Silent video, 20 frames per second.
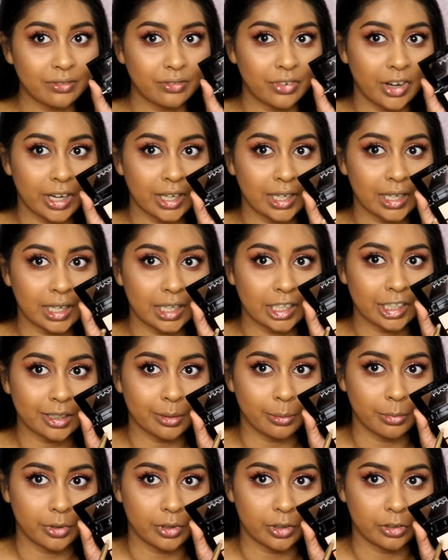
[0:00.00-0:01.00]
finally
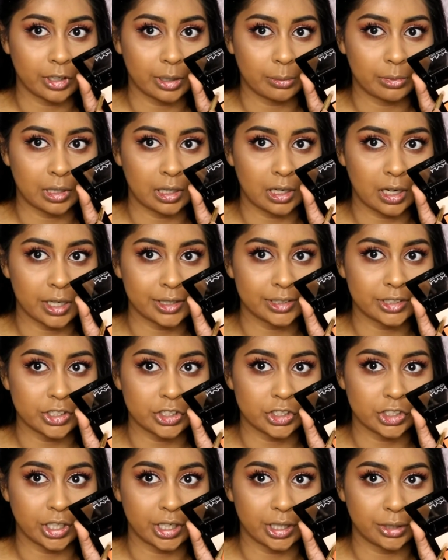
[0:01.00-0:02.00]
I'm going to grab the lighter
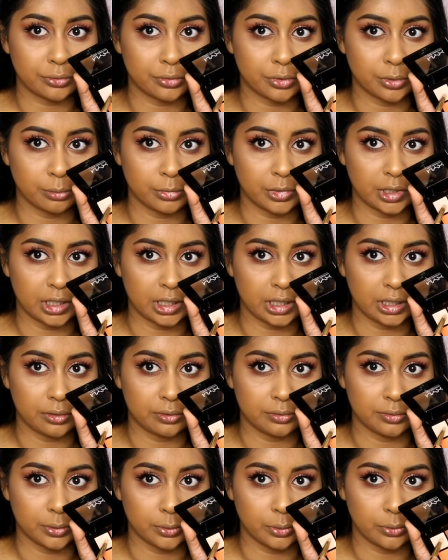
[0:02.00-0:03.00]
shade from the
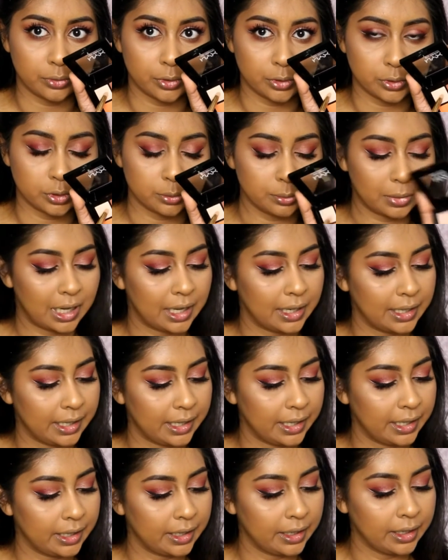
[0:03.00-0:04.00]
Full Throttle
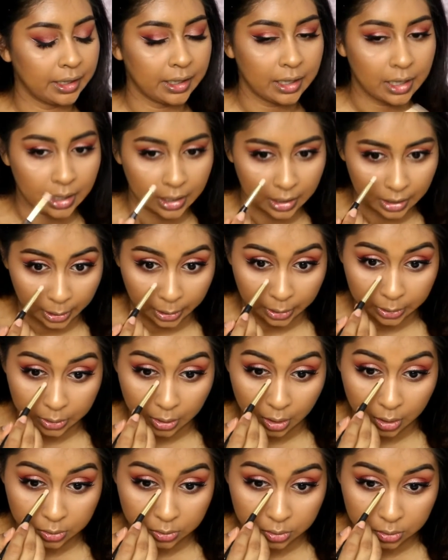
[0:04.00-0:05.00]
palette and
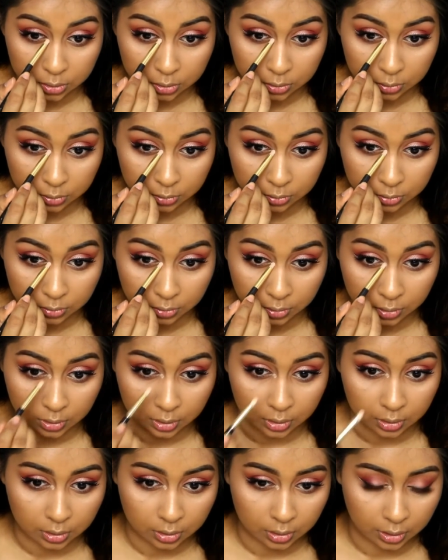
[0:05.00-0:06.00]
just
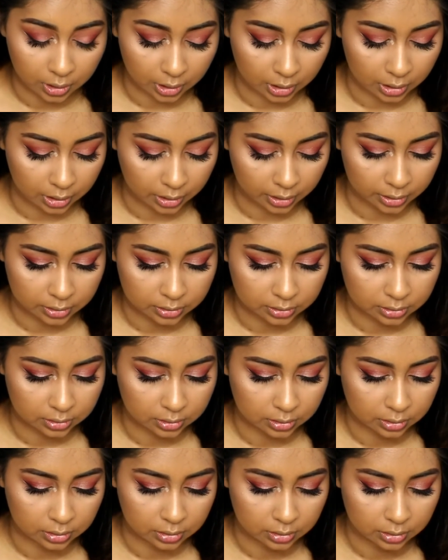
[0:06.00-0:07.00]
highlight
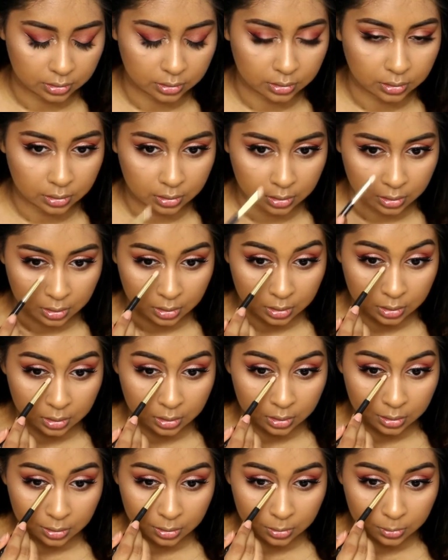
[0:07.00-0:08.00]

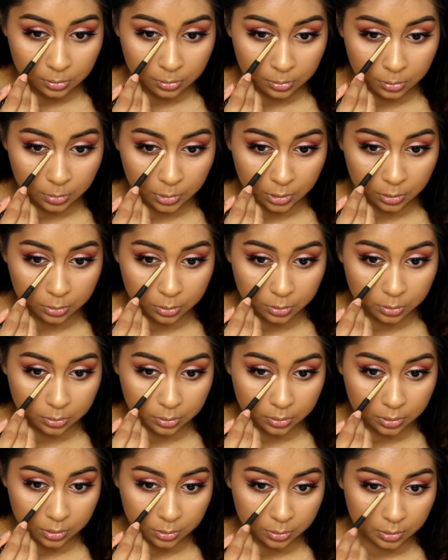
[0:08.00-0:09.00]
my
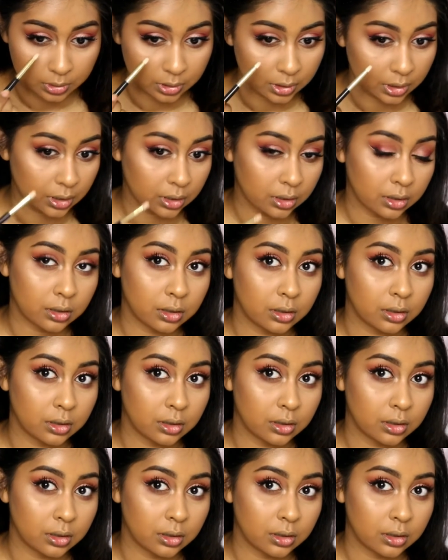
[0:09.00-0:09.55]
corner with it.